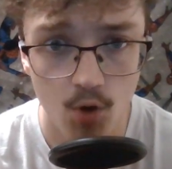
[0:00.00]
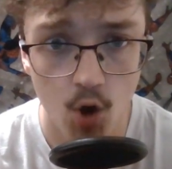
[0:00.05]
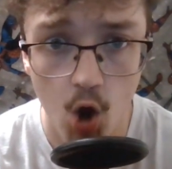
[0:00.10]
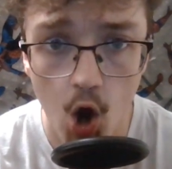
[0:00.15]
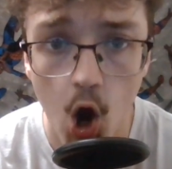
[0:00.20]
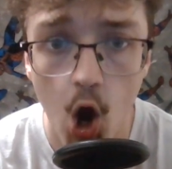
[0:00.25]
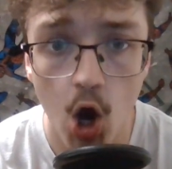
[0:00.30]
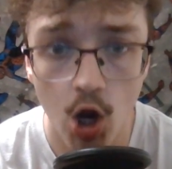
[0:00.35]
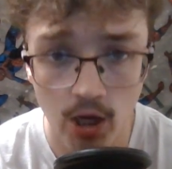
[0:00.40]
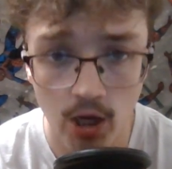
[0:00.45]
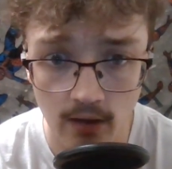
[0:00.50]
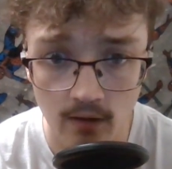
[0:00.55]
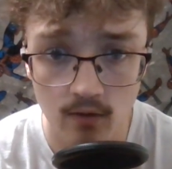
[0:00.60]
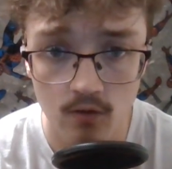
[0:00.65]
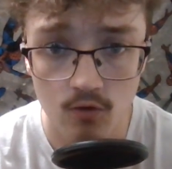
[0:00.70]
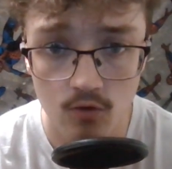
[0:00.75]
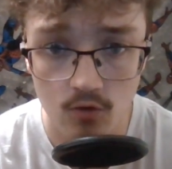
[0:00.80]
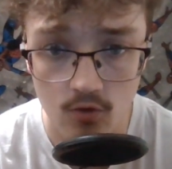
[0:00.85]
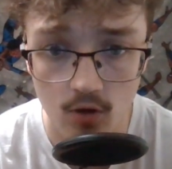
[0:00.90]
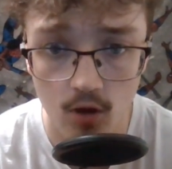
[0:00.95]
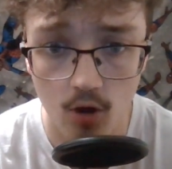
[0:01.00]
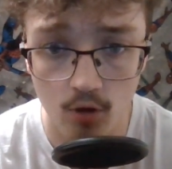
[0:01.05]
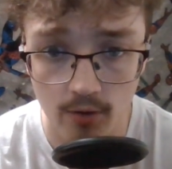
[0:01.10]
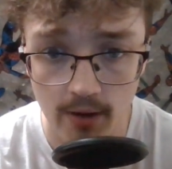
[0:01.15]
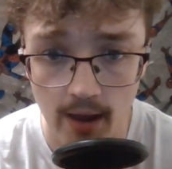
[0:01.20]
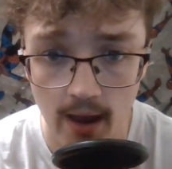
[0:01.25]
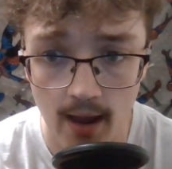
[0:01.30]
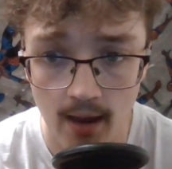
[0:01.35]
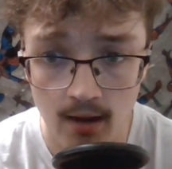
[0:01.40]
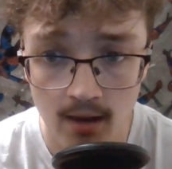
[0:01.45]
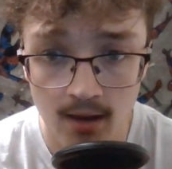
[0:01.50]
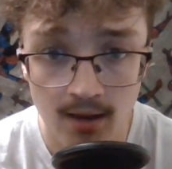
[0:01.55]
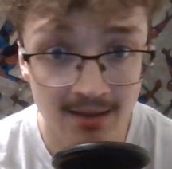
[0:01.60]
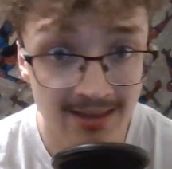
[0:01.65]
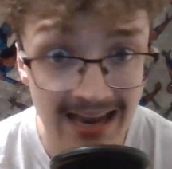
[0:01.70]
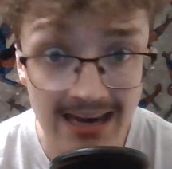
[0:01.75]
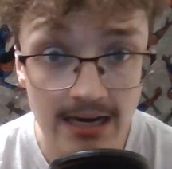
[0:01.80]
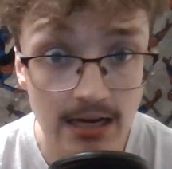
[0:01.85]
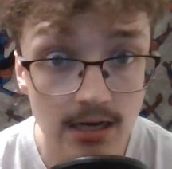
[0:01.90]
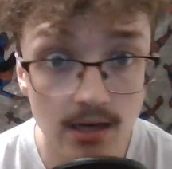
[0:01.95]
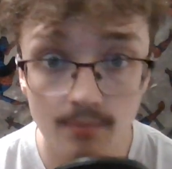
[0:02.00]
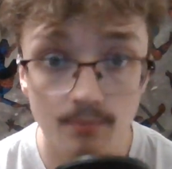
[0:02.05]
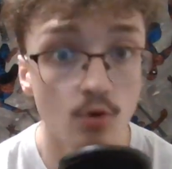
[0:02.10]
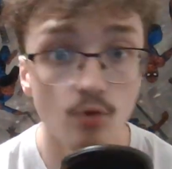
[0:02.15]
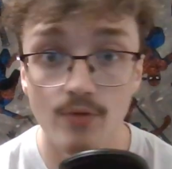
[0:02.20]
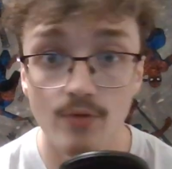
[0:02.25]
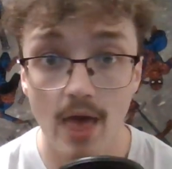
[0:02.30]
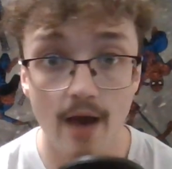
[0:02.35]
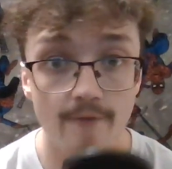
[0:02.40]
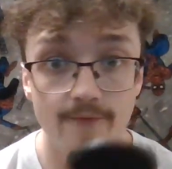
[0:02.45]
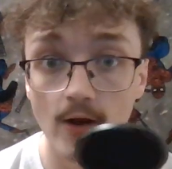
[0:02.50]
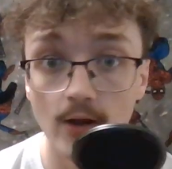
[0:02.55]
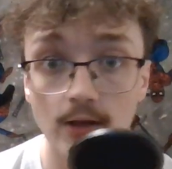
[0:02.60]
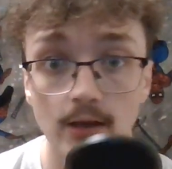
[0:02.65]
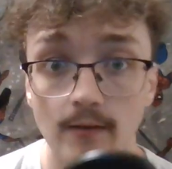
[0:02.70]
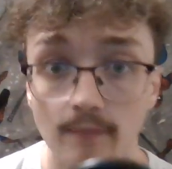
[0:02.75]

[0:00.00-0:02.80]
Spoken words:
August, okay? They need to move that fucking